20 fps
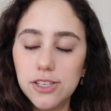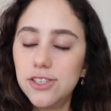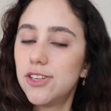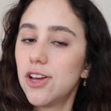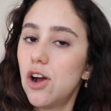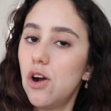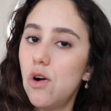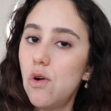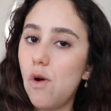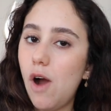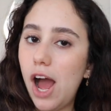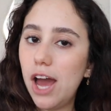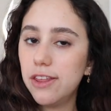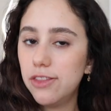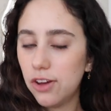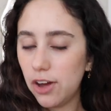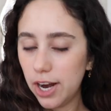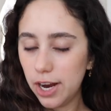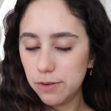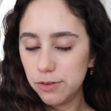So I
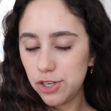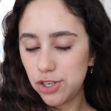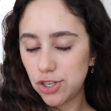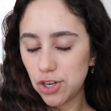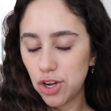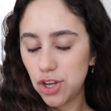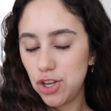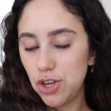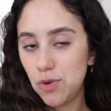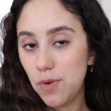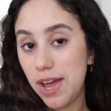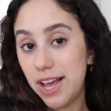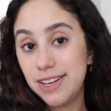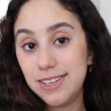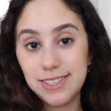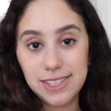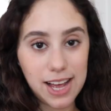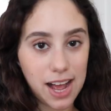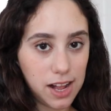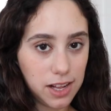thought I would show you
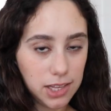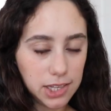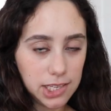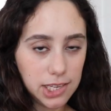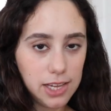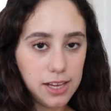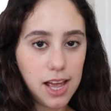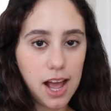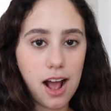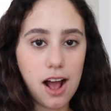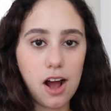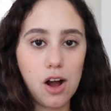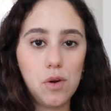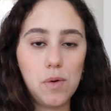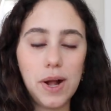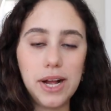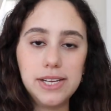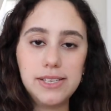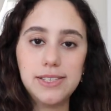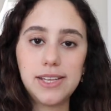exactly
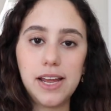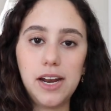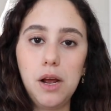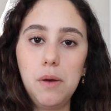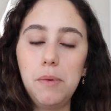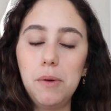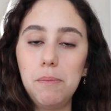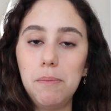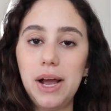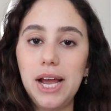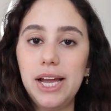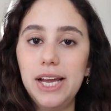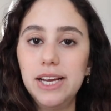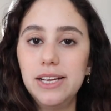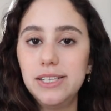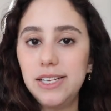how I set up my